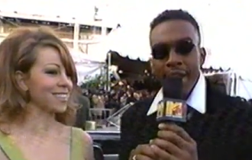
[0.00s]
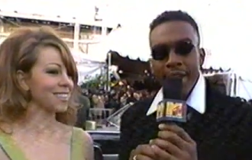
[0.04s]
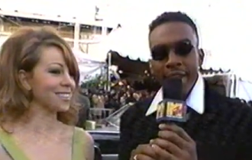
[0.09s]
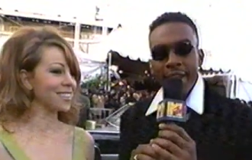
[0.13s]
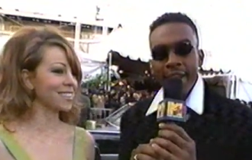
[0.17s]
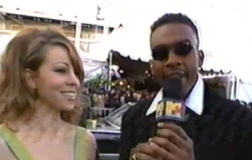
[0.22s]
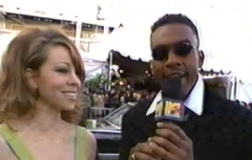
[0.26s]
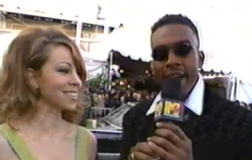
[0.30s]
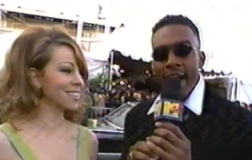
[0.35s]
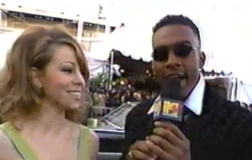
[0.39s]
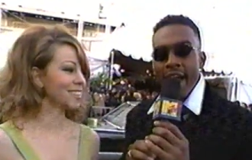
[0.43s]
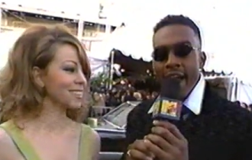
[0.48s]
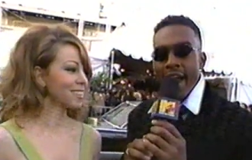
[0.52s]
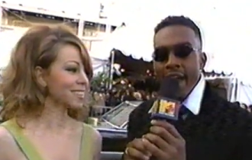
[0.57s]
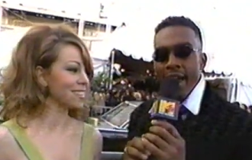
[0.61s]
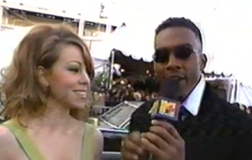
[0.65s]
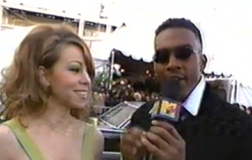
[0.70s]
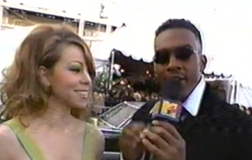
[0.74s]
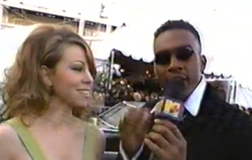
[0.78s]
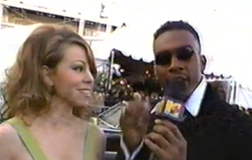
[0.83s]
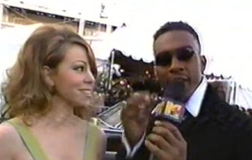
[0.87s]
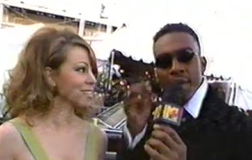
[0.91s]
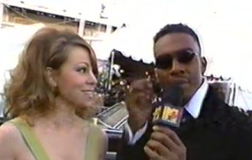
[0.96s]
Speaker 1: The
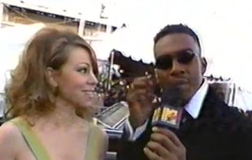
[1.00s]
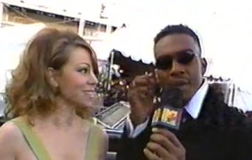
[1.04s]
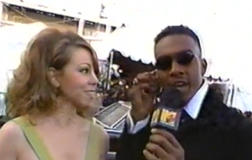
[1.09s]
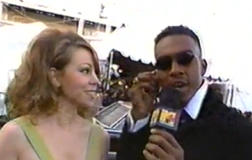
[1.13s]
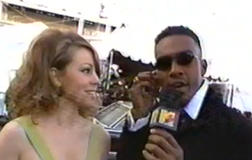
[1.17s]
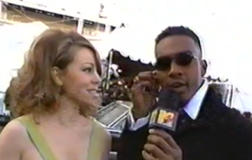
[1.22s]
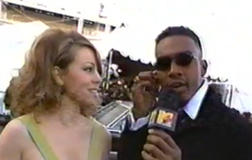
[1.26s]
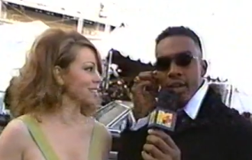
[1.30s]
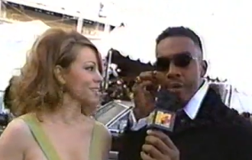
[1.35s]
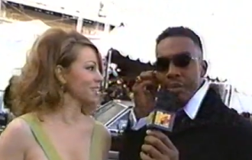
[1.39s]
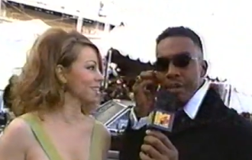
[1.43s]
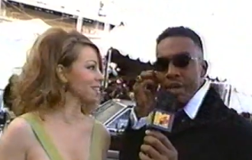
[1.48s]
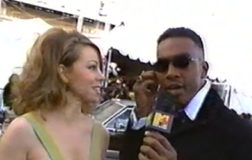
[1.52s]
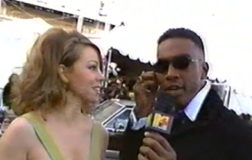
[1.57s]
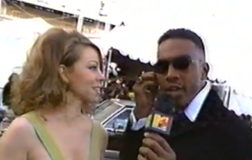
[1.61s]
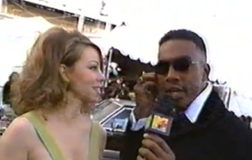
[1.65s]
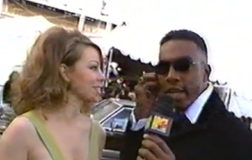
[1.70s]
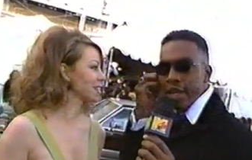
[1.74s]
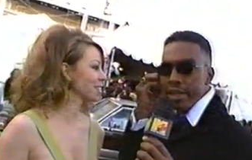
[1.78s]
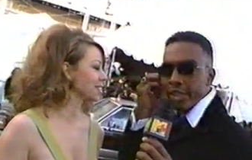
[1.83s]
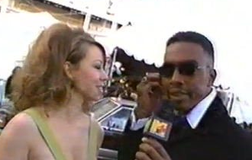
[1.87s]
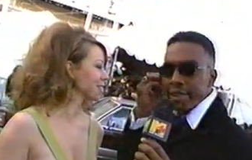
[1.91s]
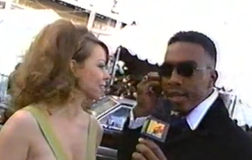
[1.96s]
guy, let me hear it. Let me hear
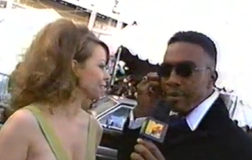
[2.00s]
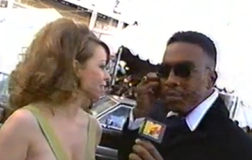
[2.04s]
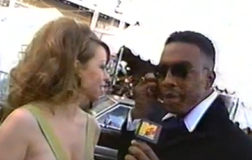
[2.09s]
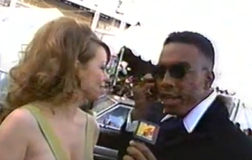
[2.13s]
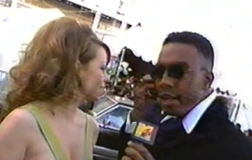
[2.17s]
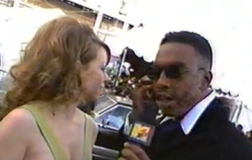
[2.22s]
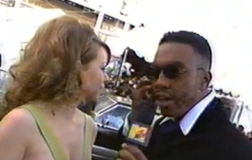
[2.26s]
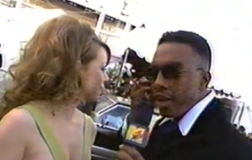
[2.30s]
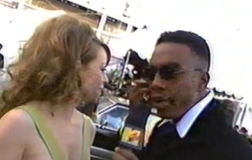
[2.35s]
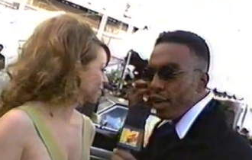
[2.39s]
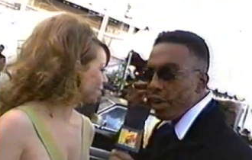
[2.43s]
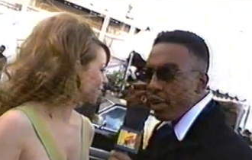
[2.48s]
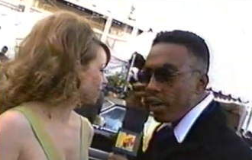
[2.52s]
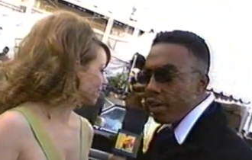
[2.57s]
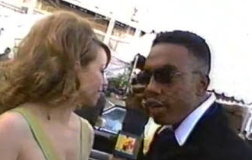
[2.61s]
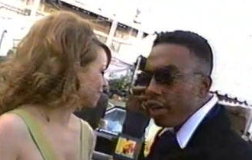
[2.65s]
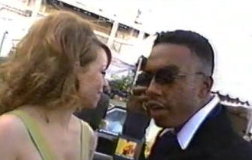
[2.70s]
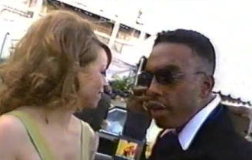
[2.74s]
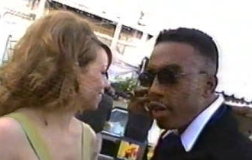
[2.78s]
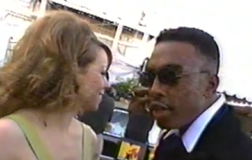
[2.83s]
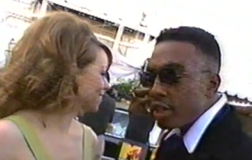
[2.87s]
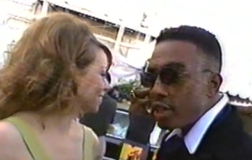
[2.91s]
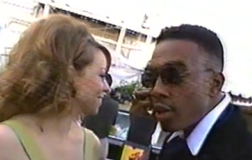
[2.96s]
it again. Tell me.
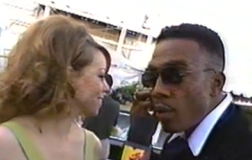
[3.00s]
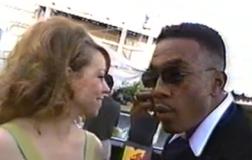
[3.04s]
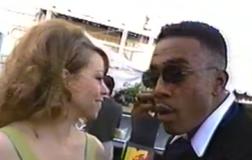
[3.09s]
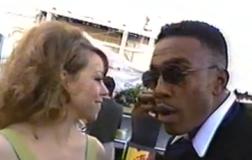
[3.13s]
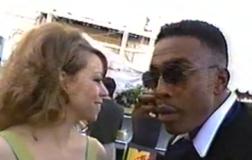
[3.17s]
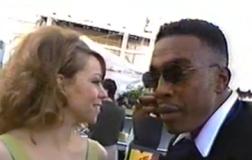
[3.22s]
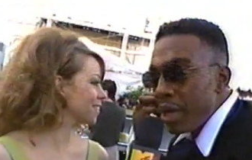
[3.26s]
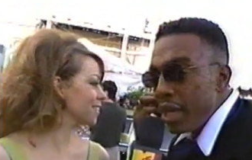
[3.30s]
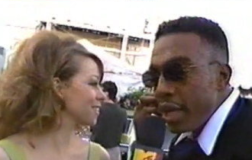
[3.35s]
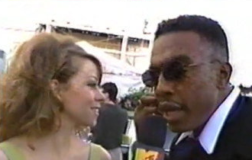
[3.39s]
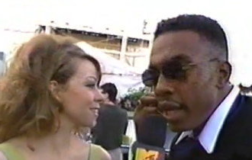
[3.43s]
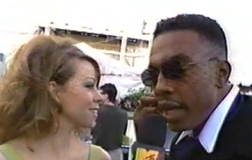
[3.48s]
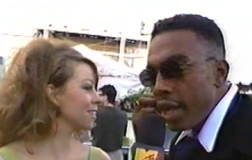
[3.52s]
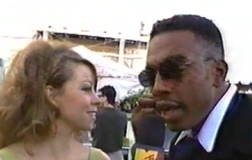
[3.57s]
It's a woman.